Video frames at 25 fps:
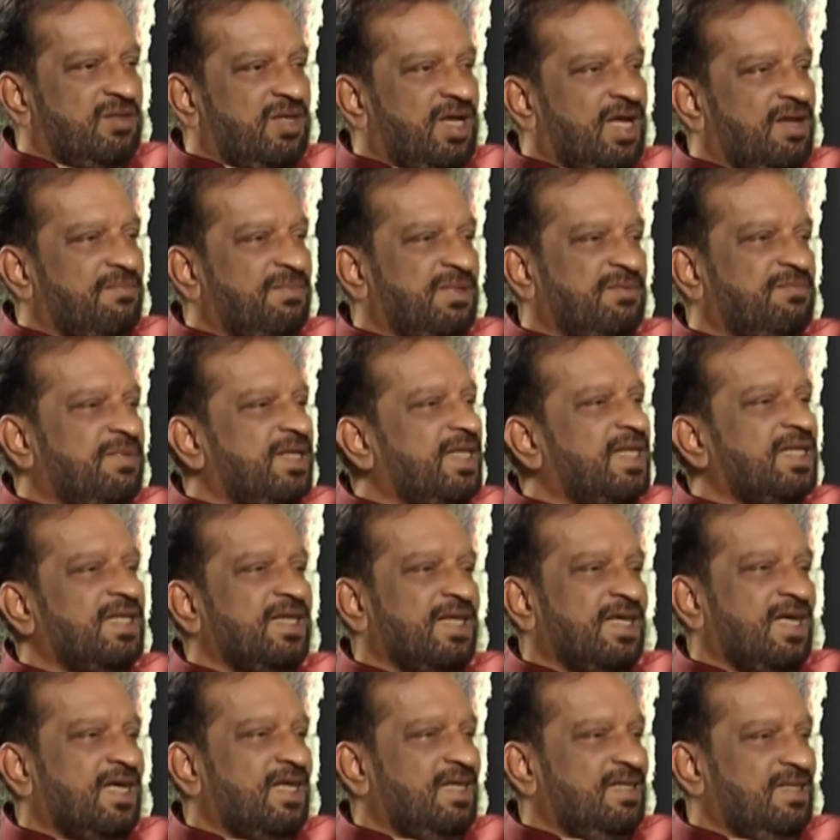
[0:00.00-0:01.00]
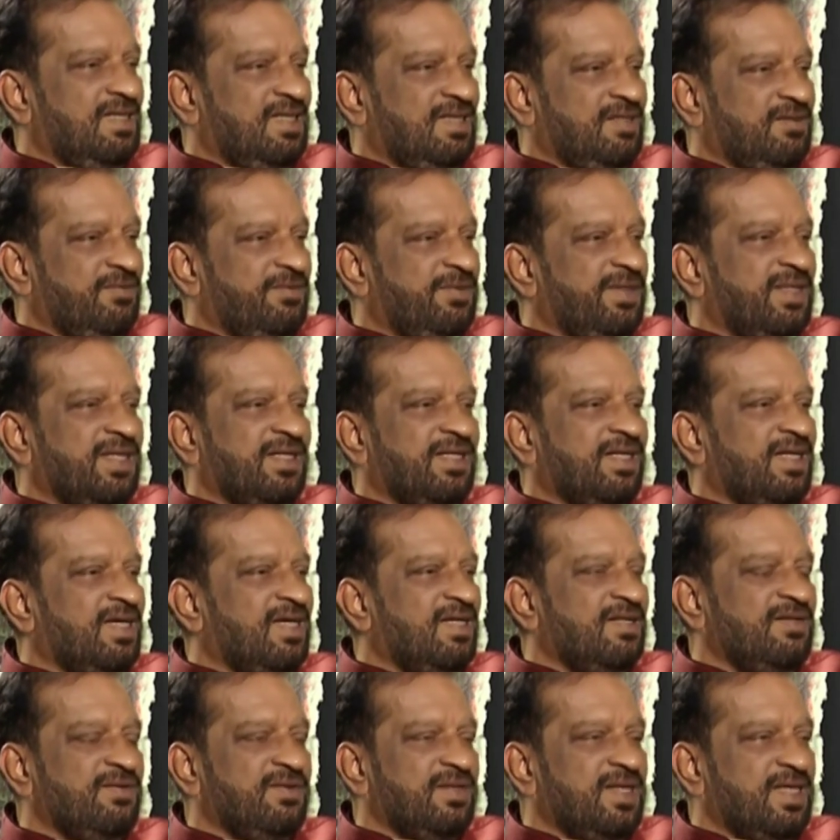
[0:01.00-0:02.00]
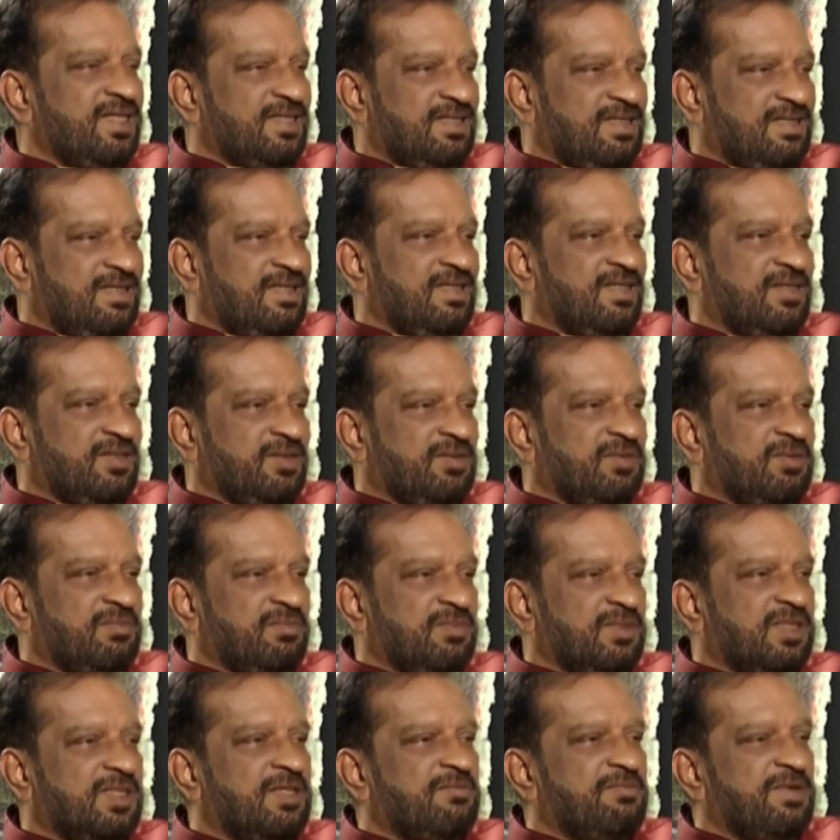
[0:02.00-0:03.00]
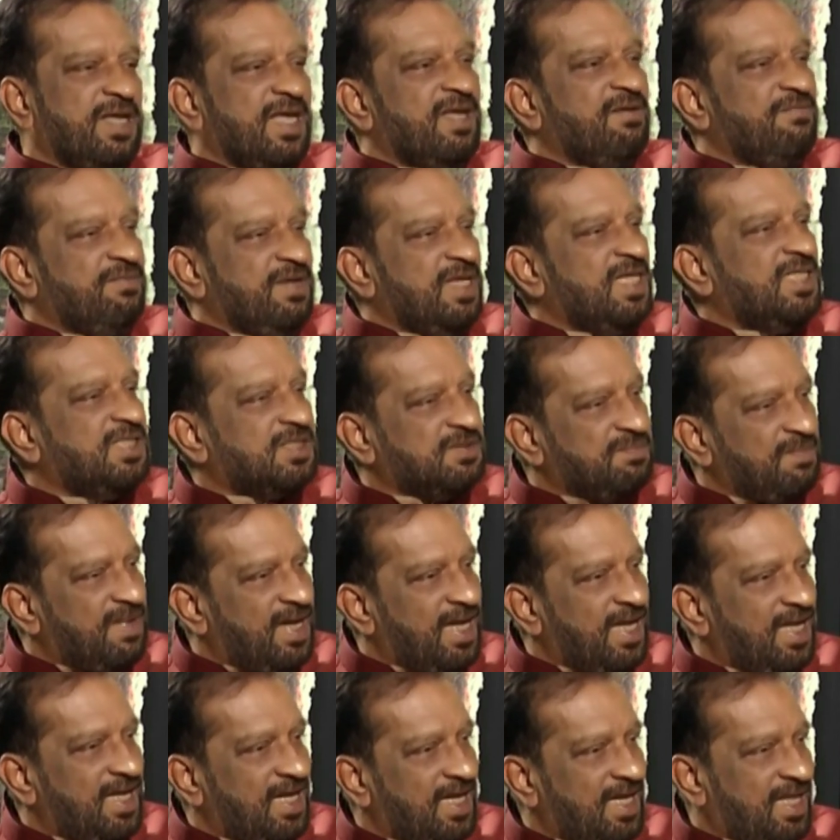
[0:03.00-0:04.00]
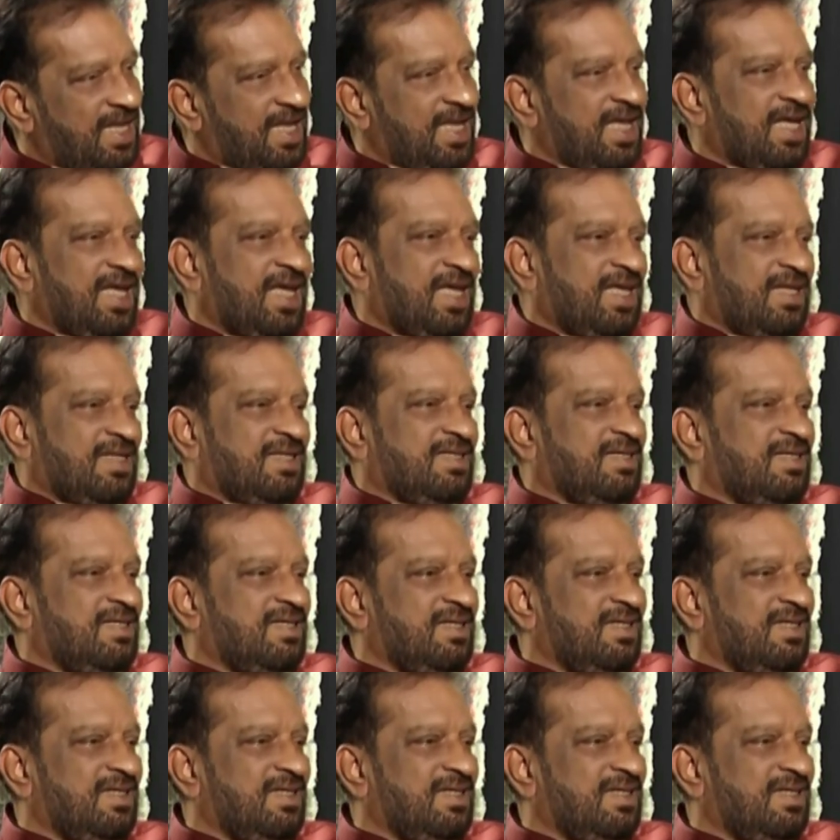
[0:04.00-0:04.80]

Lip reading: I mean, very rarely you get the way we smile at